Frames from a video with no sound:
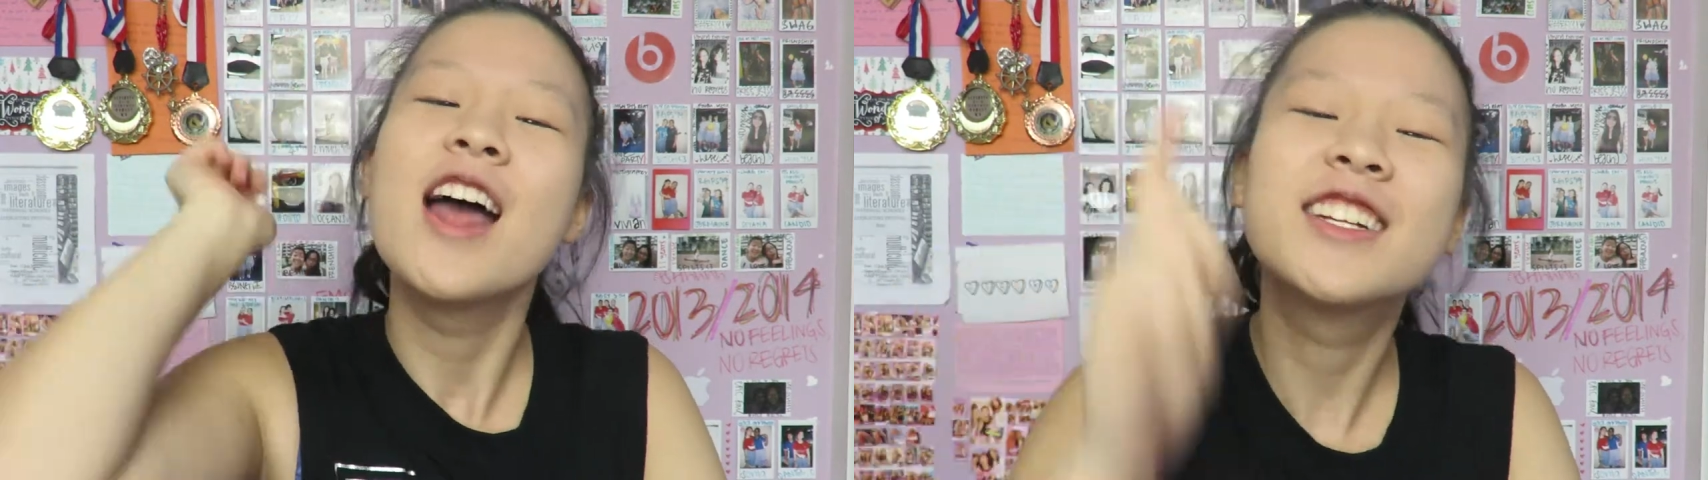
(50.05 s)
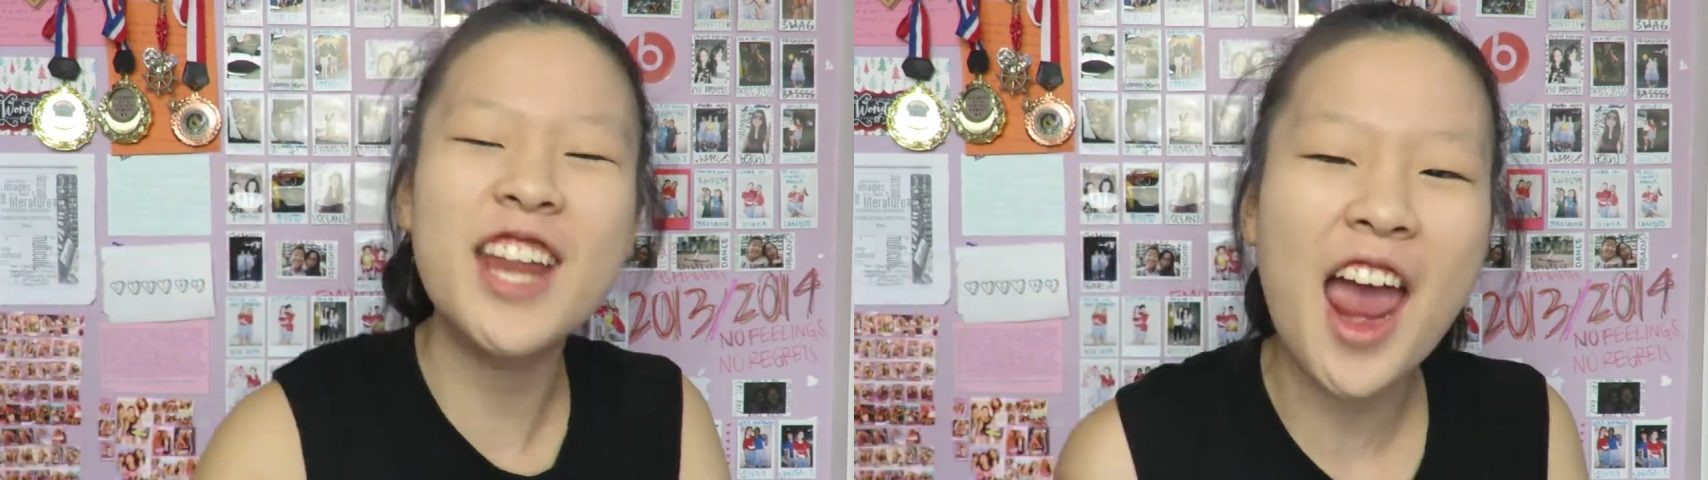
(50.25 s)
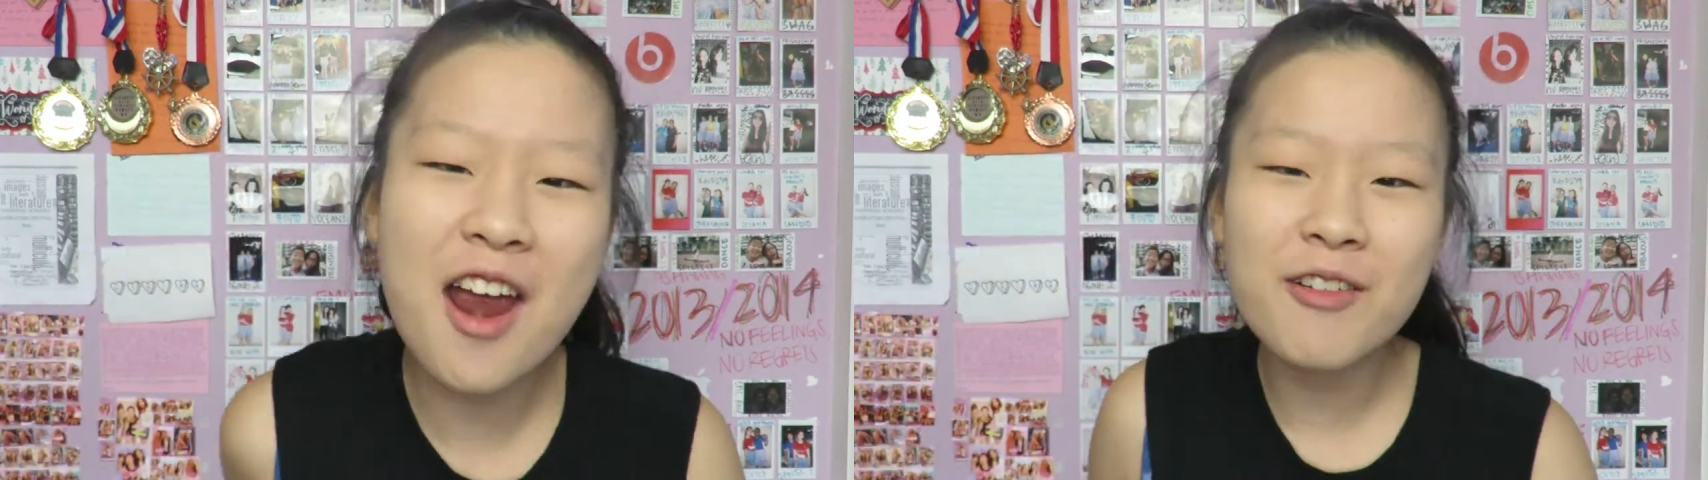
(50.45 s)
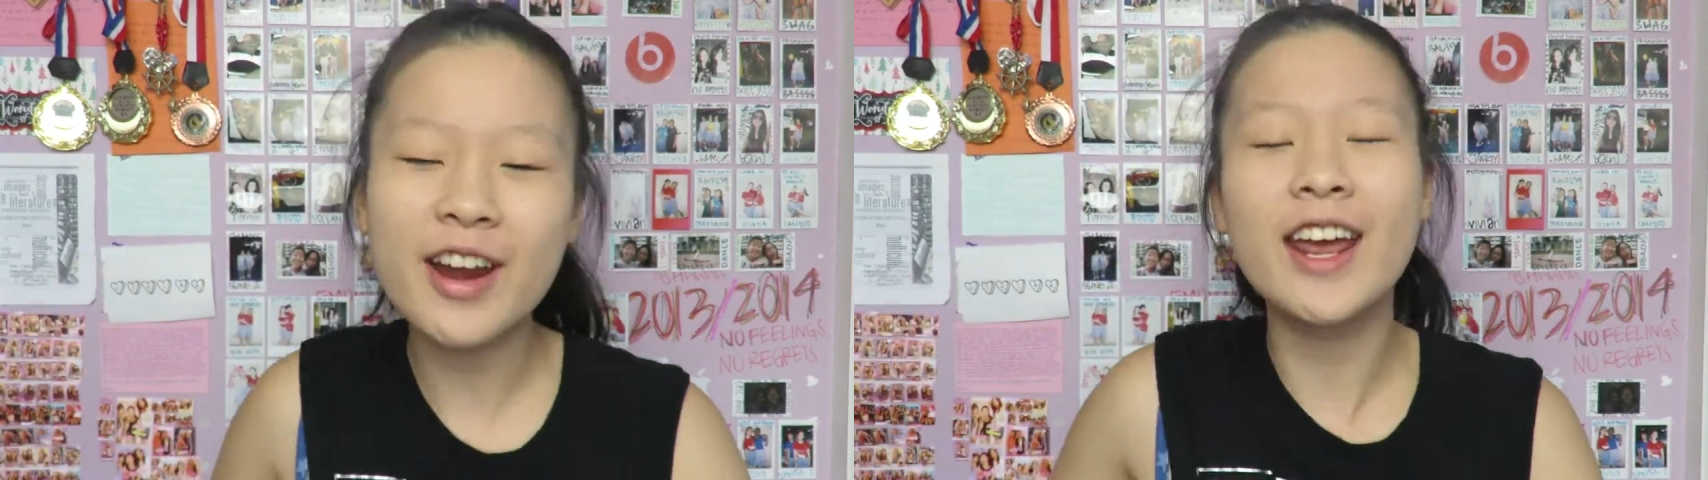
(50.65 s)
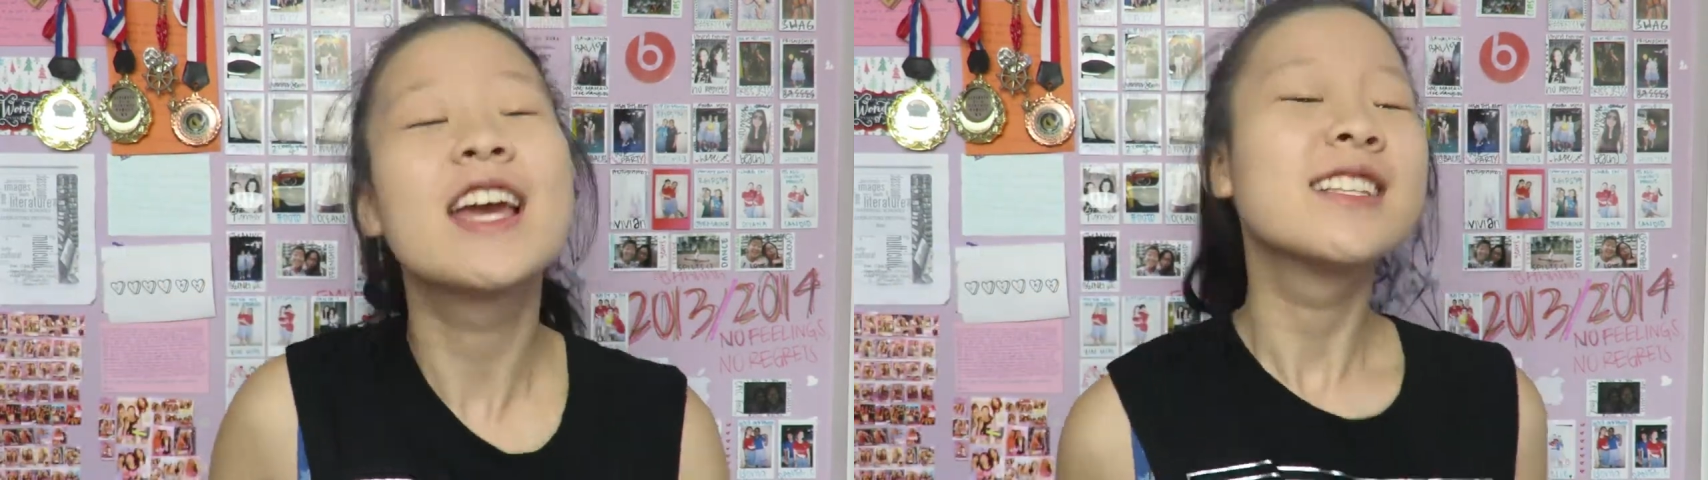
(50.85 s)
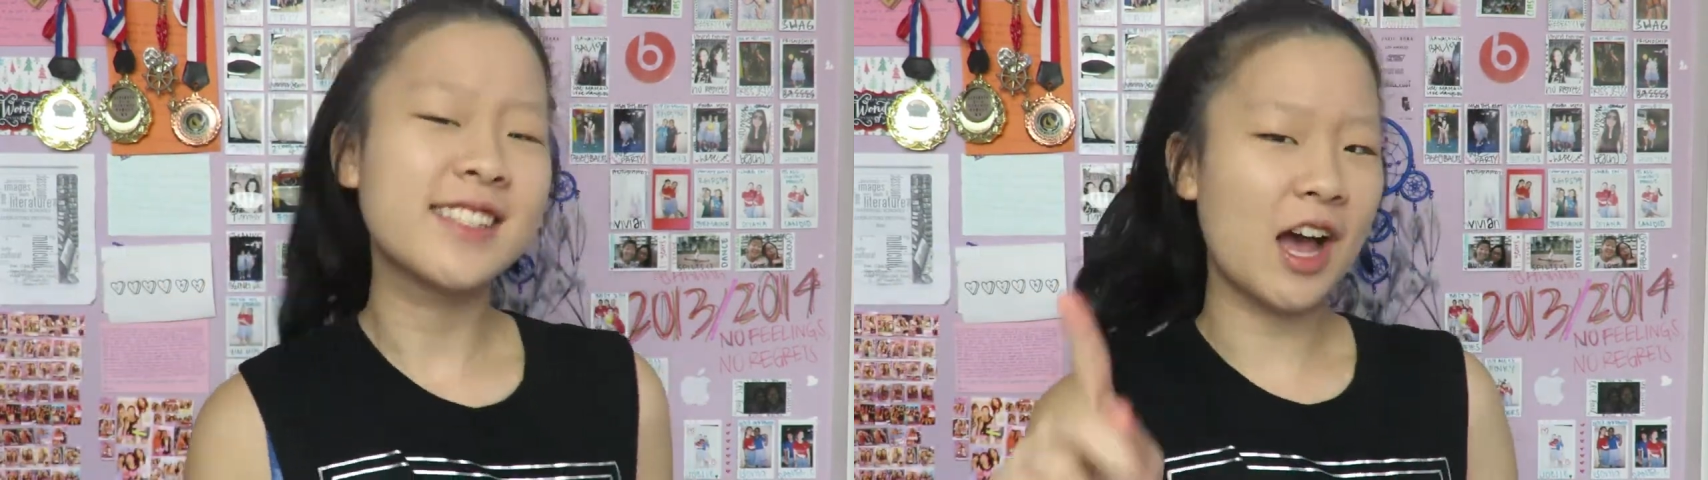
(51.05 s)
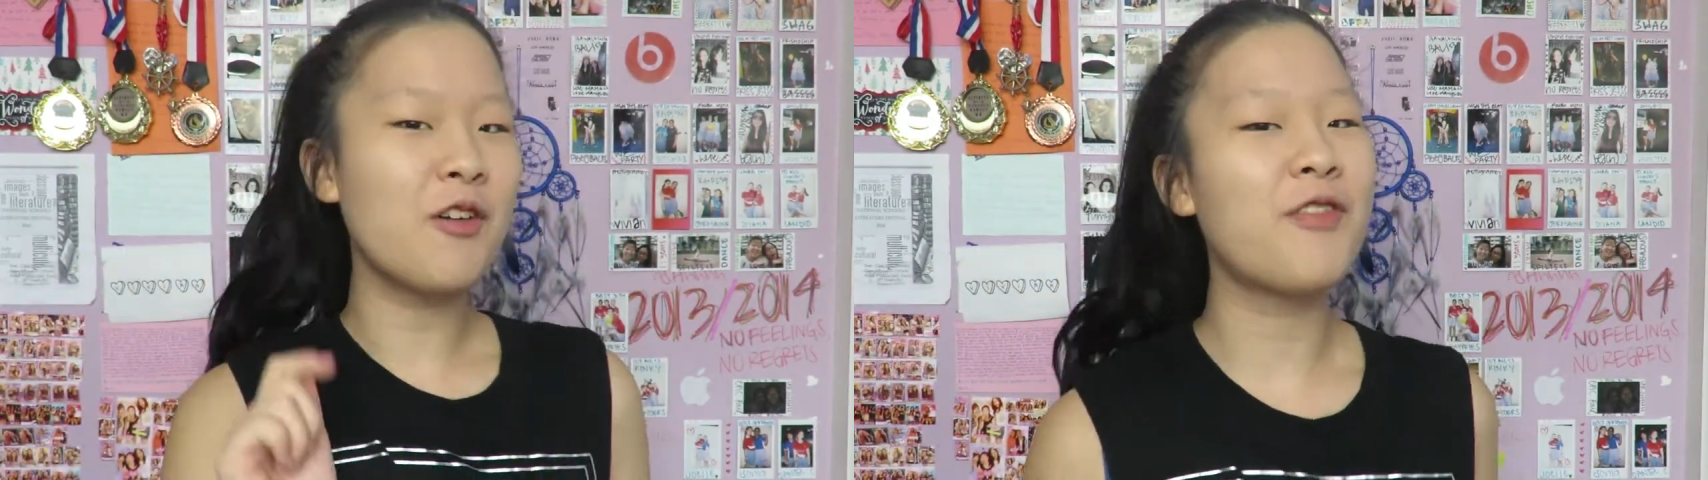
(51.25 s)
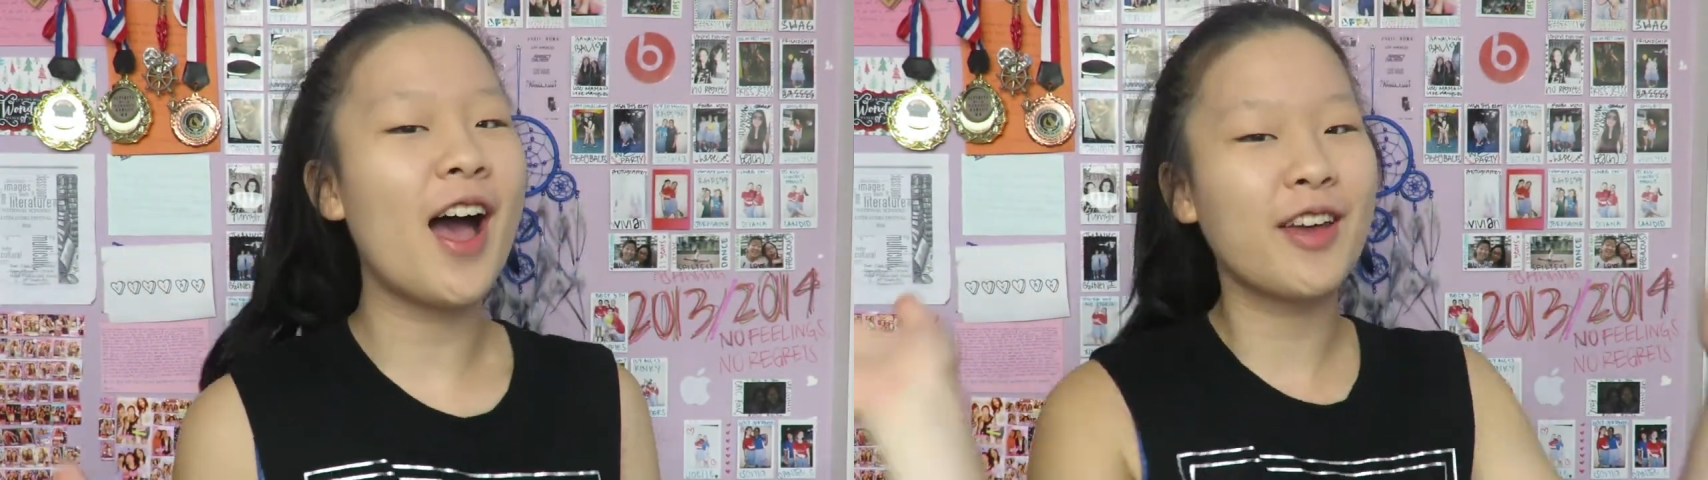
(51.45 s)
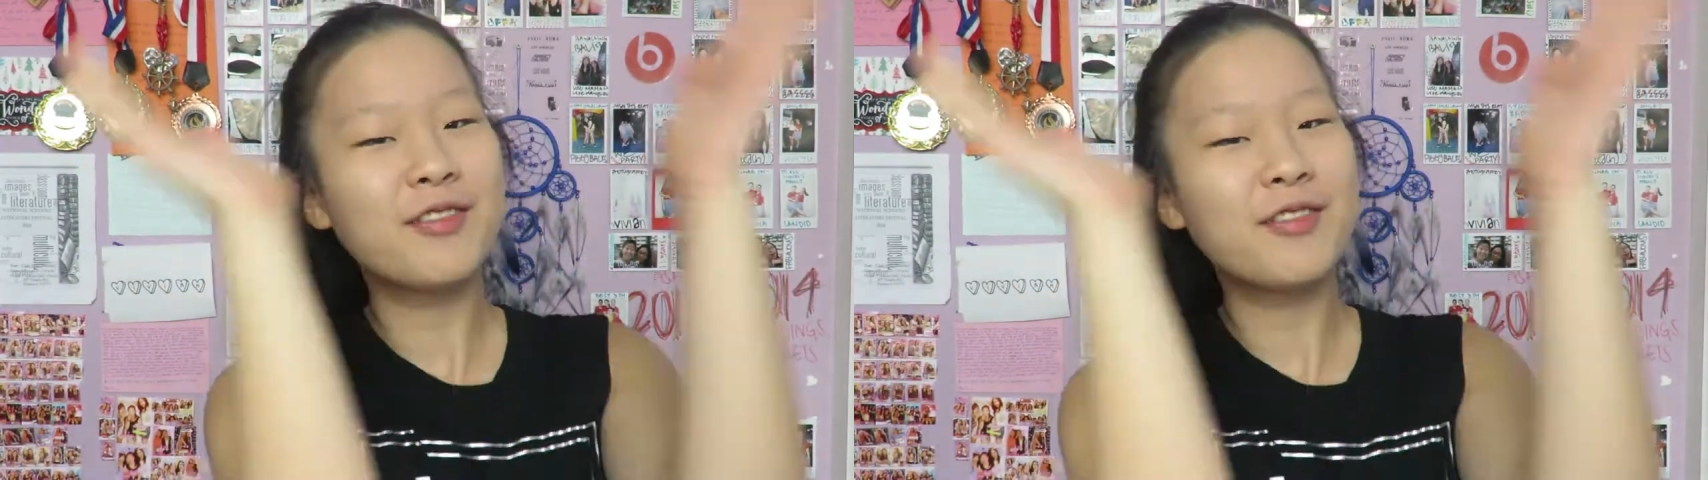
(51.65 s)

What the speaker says: Dairy! Selfie.